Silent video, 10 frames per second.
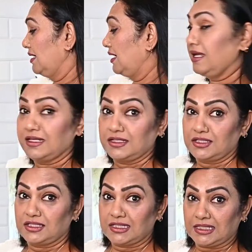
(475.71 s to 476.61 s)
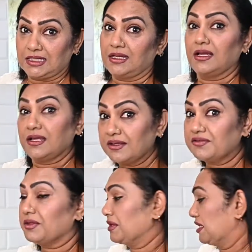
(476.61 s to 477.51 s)
and see
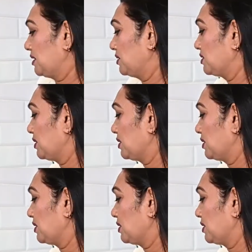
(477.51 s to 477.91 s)
if the potato is